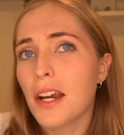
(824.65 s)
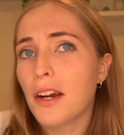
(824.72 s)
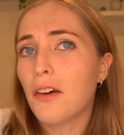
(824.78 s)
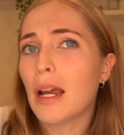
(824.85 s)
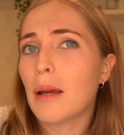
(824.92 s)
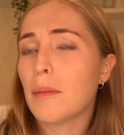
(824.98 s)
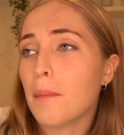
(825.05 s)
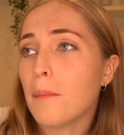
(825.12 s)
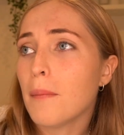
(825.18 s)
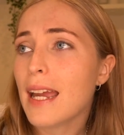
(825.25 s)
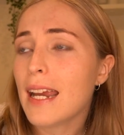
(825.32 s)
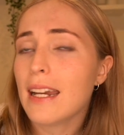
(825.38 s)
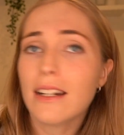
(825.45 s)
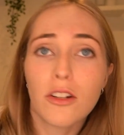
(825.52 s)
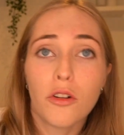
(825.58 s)
grab a
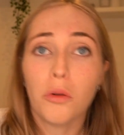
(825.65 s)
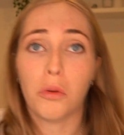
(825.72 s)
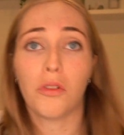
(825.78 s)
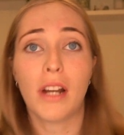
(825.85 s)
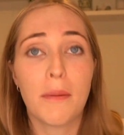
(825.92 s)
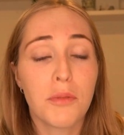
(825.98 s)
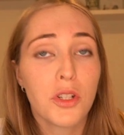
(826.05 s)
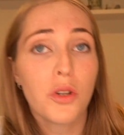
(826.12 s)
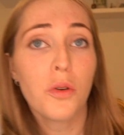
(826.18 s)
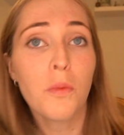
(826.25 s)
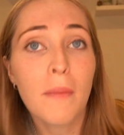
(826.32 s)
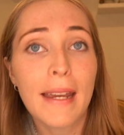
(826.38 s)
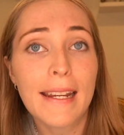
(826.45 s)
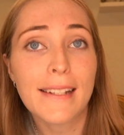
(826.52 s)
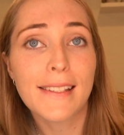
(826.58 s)
mate or grab 2
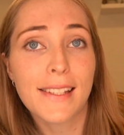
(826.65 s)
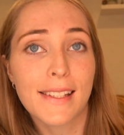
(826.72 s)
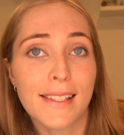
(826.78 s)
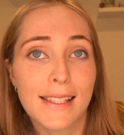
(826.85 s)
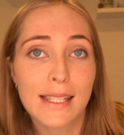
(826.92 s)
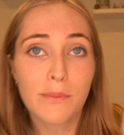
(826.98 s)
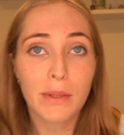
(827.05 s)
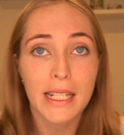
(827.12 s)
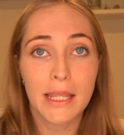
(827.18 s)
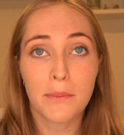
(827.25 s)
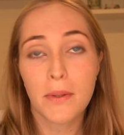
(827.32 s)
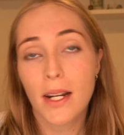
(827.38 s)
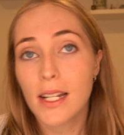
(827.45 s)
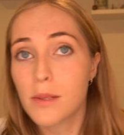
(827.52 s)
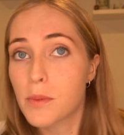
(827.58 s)
mates and split the
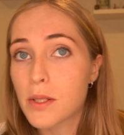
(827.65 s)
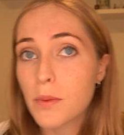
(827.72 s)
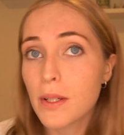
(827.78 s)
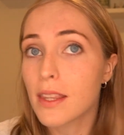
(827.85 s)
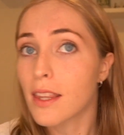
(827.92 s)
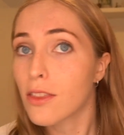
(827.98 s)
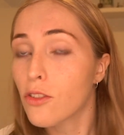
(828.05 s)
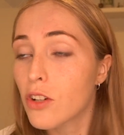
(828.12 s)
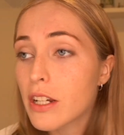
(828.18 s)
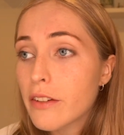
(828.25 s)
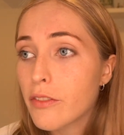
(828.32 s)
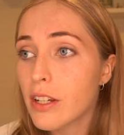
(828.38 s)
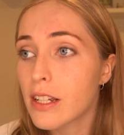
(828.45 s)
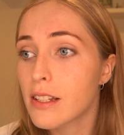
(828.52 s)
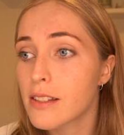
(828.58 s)
price between the 3
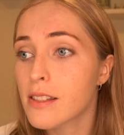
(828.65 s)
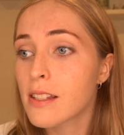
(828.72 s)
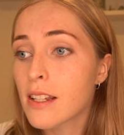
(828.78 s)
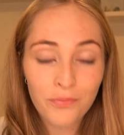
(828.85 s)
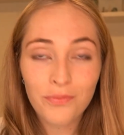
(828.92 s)
of yous.